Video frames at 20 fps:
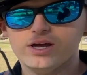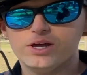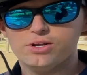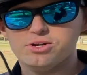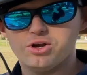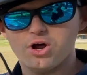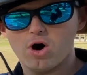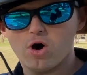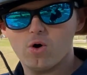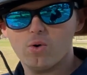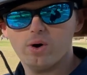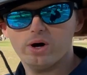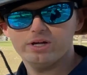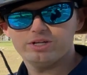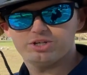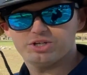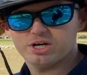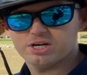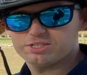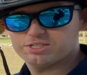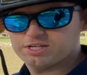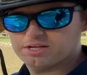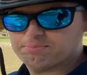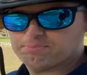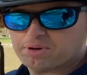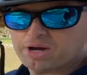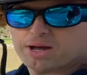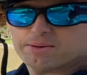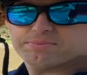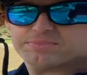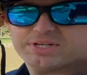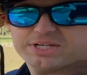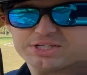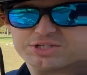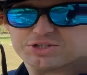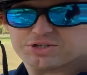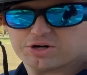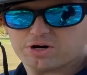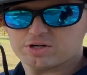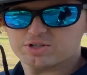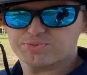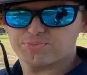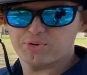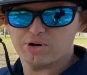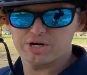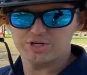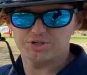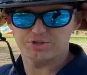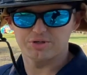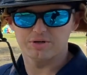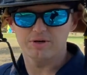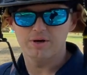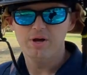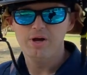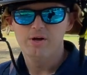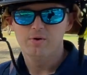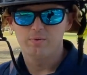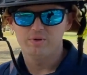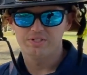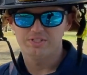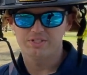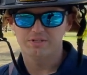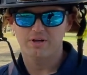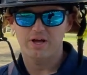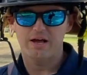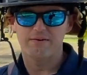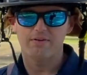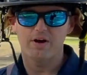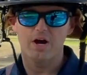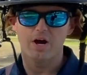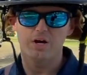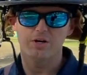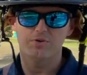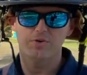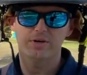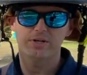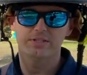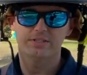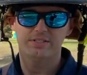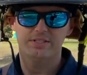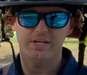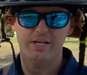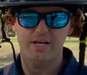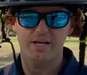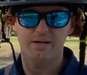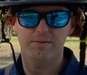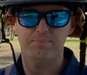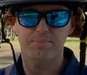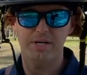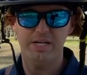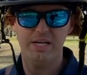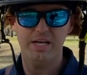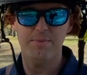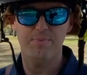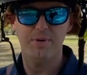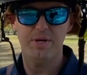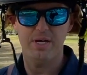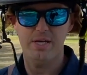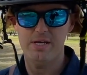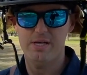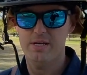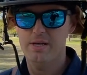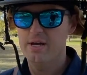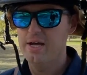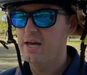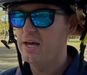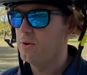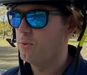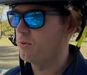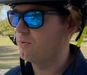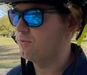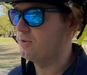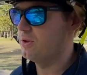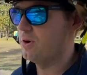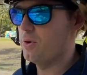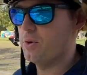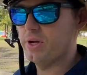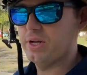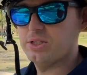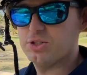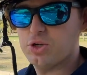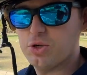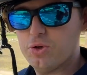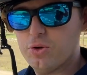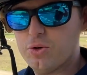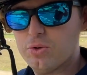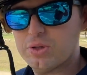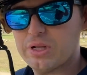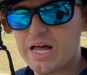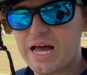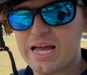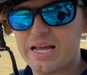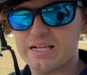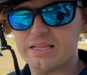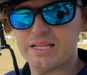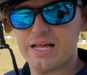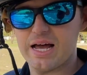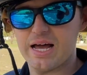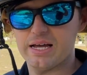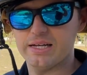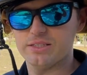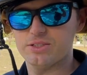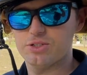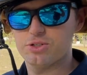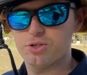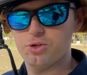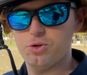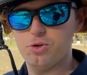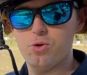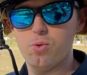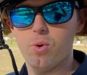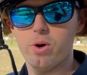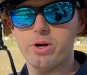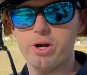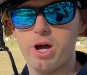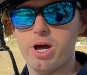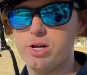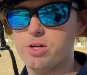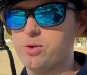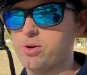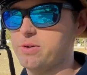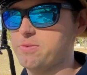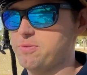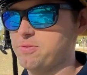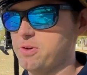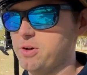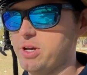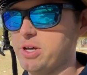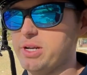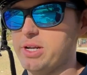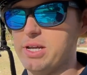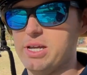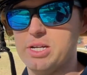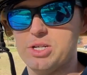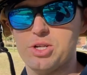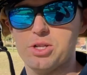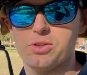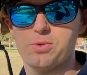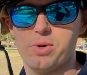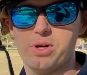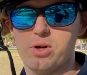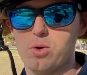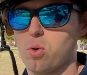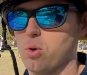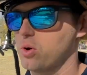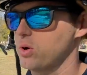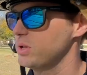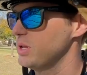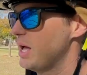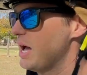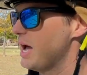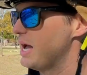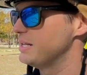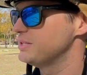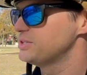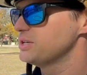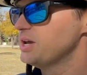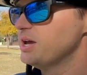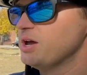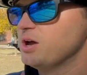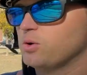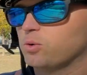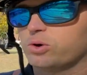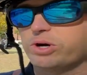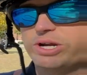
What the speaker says: no adjusted pump discharge pressure. We still have 110 PDP. We're flowing 2 like lines, 2 100 foot 1 3/4 lines. We're